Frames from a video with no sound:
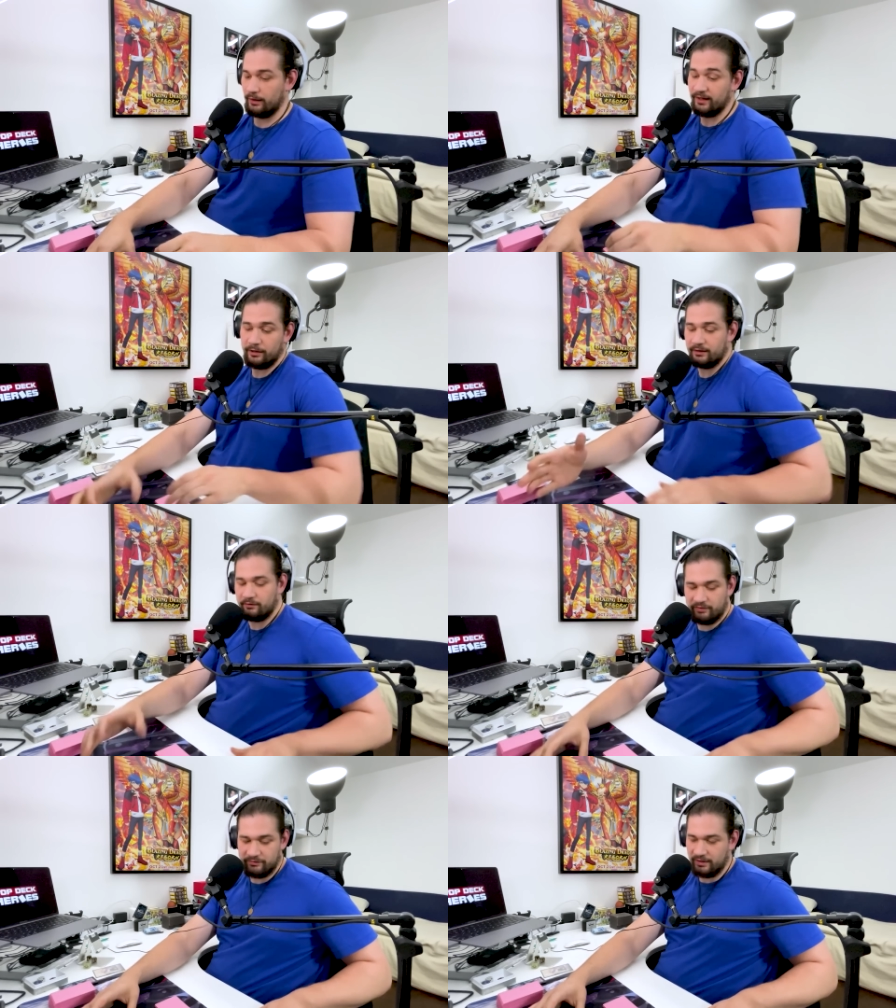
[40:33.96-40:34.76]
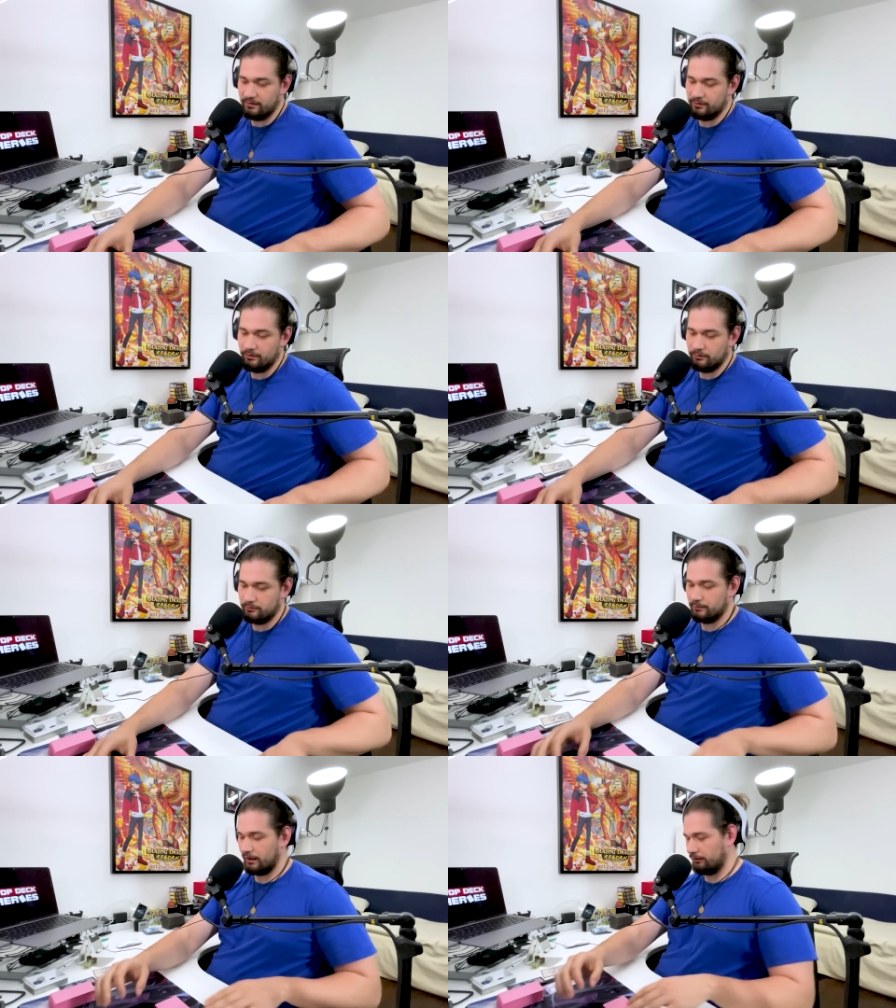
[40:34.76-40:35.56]
I can get to 15 too,
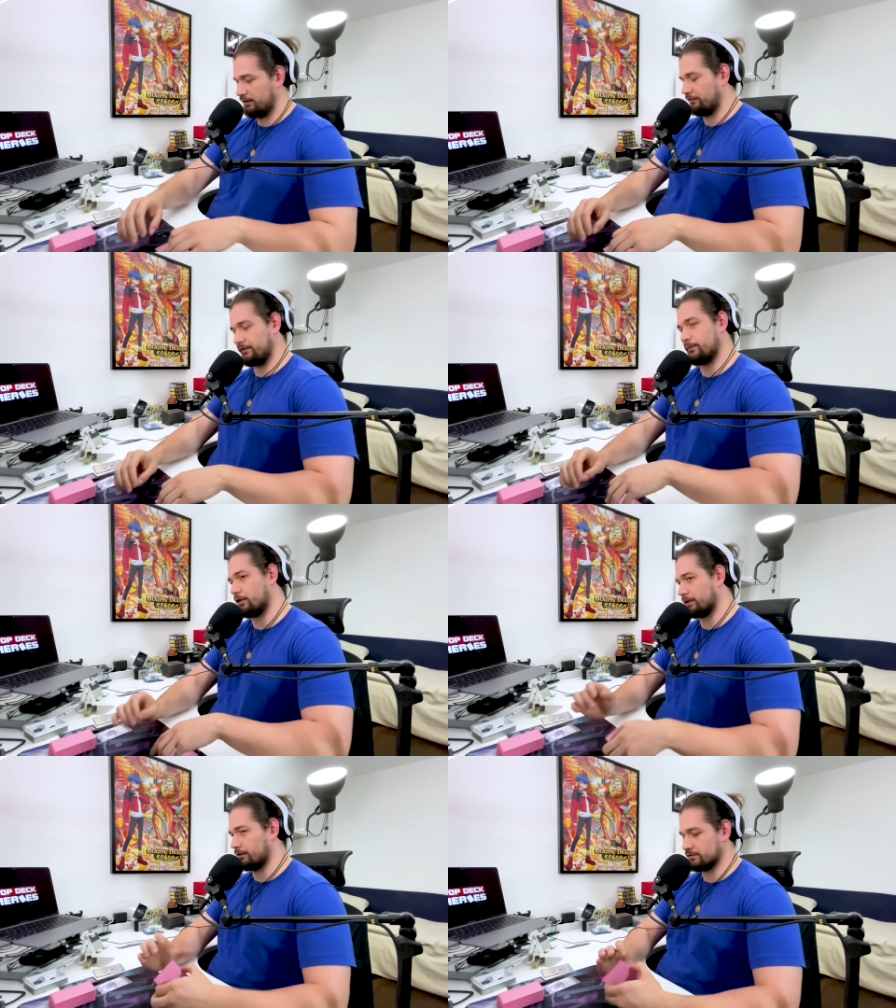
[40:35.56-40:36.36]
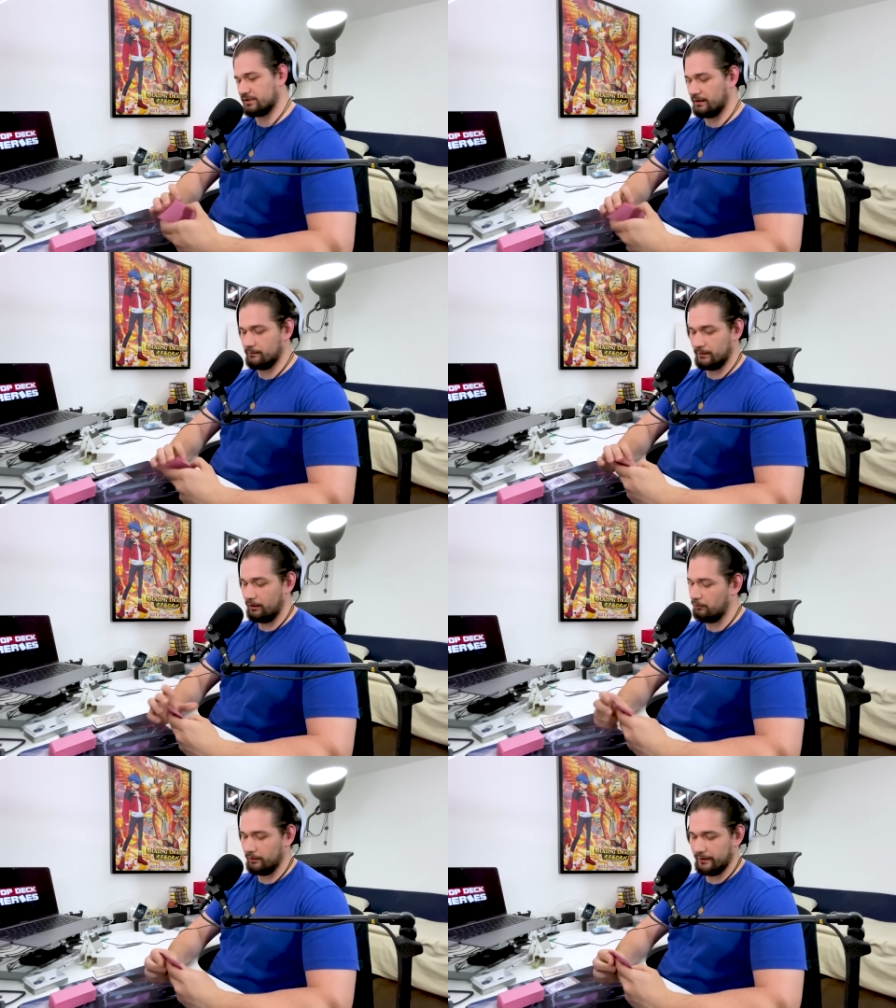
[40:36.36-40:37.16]
but I would need three more ghosts and I
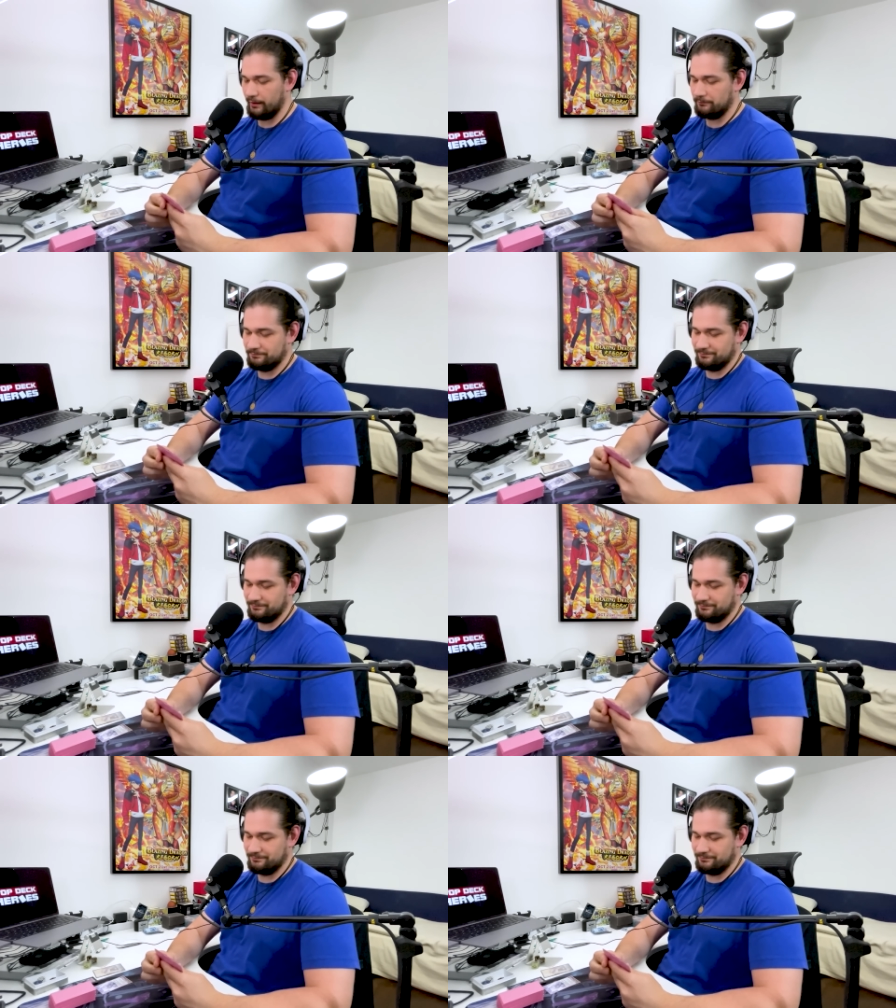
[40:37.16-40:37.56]
don't want that.